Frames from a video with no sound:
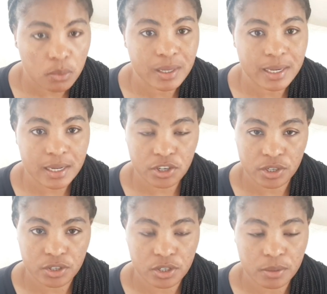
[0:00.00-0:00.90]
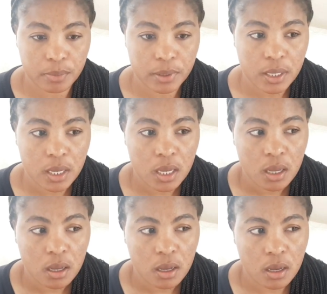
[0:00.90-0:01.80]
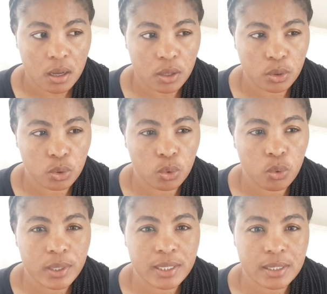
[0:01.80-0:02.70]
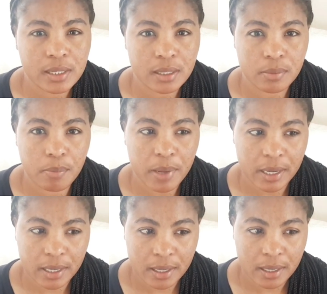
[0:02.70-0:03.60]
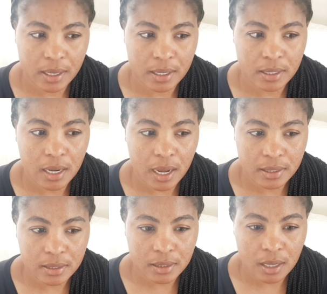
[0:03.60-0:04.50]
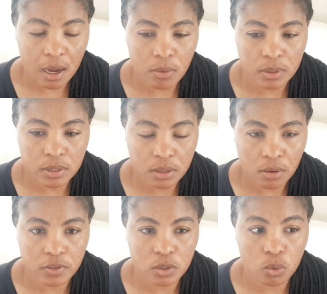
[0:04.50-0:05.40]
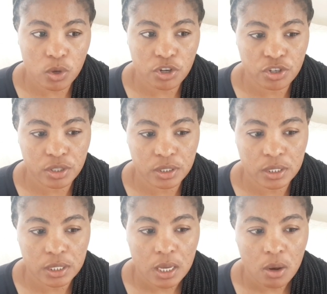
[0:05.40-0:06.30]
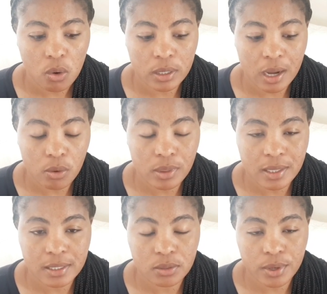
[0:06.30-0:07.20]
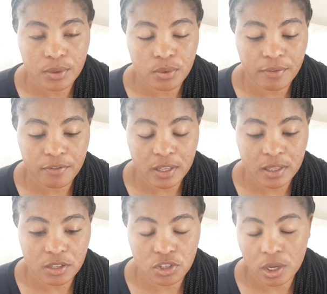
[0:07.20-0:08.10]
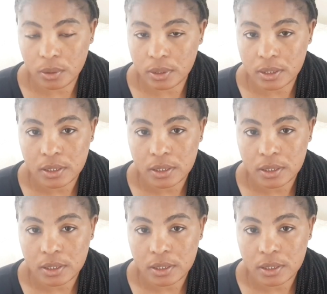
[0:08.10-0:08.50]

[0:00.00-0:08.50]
relationship. Do we sit back and ask ourselves questions on how this is going to affect the child?